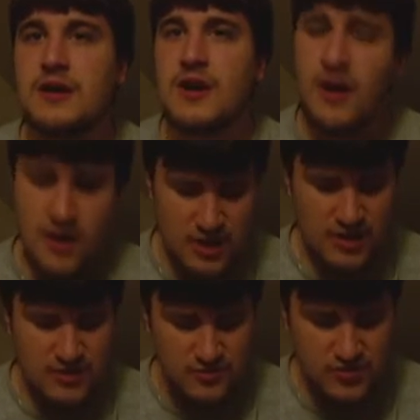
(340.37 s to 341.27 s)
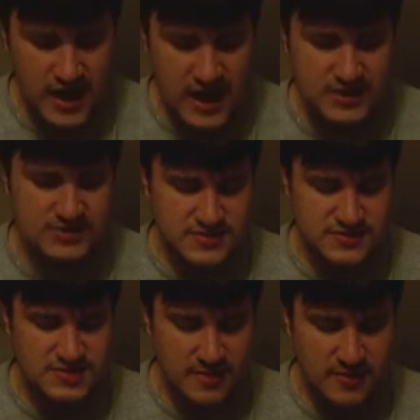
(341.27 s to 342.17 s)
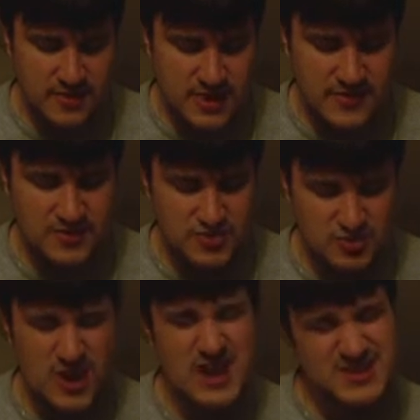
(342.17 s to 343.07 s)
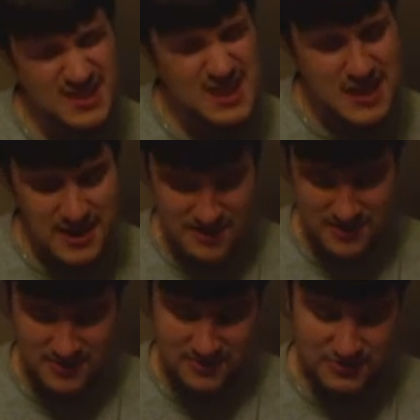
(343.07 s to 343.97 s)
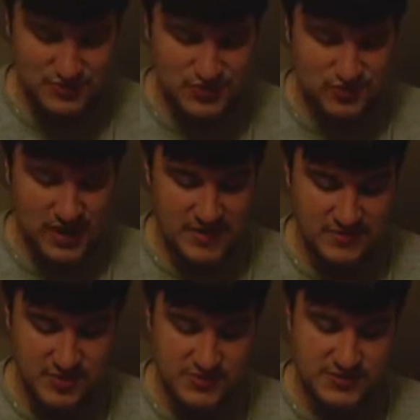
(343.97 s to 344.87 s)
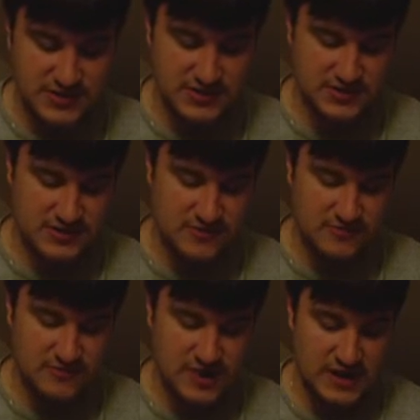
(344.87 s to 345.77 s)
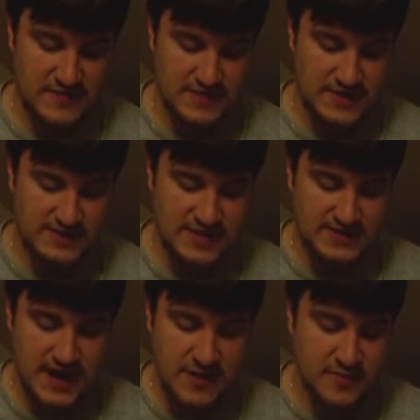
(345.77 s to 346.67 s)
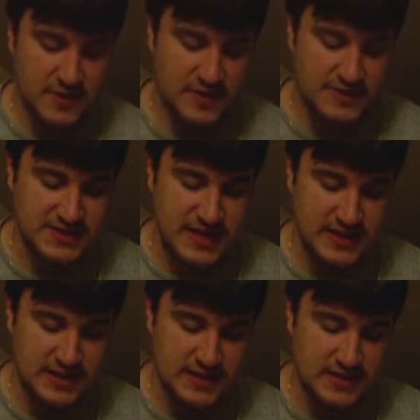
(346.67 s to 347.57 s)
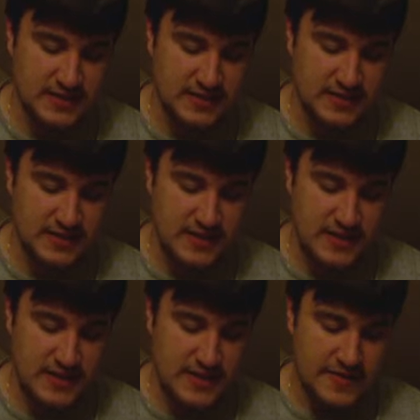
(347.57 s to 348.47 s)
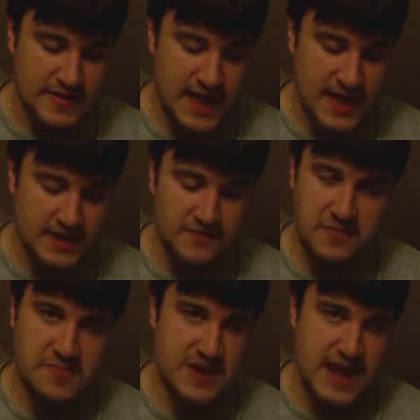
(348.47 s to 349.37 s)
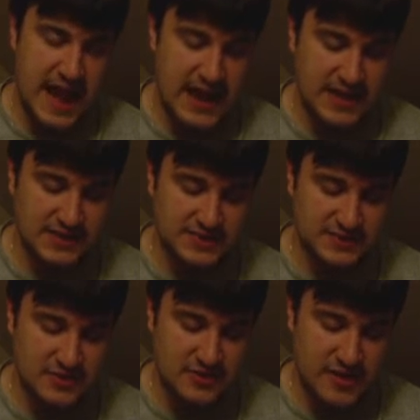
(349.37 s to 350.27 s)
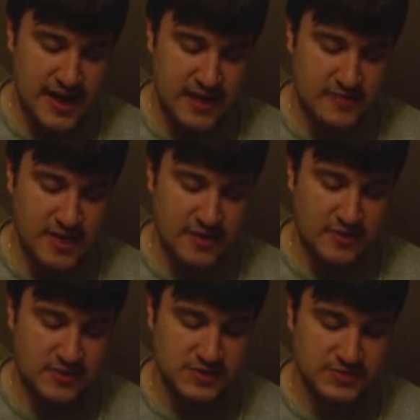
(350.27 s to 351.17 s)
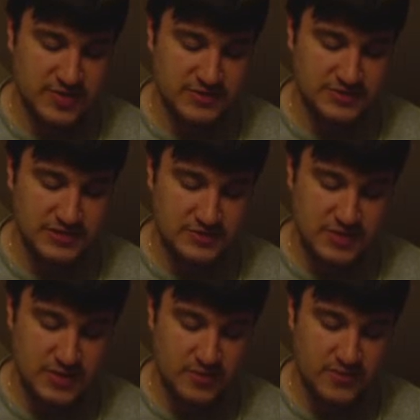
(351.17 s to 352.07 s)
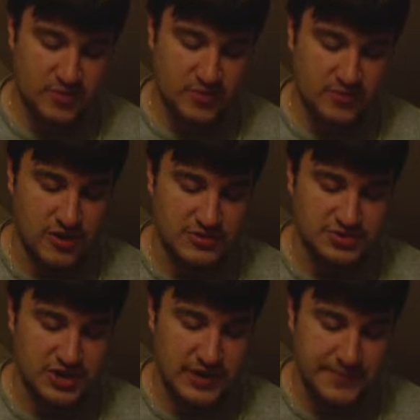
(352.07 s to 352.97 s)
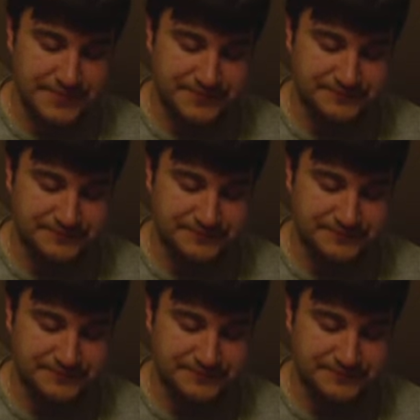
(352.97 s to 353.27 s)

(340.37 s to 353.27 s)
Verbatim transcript: hard rock summer in the USA. You know, just great music. You know, great. It's that time period. It's that the end of the mid '80s. You know, the hair metal explosion. You know, before grunge hit.